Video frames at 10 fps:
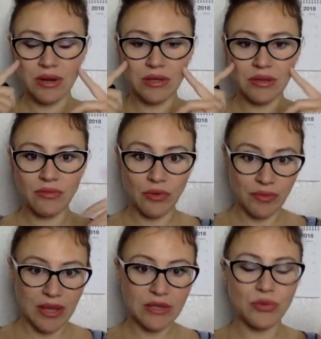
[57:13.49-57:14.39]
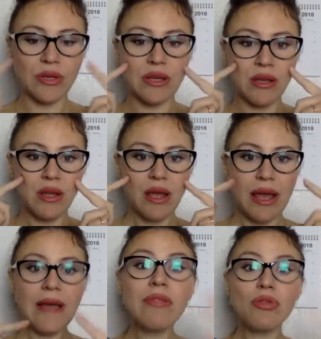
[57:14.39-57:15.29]
starting from next week
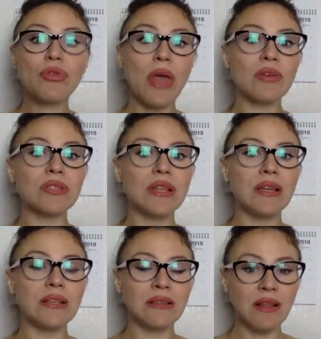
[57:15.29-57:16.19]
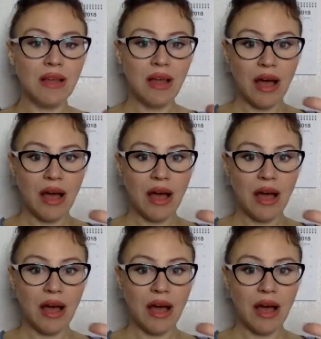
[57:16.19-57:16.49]
and 2018,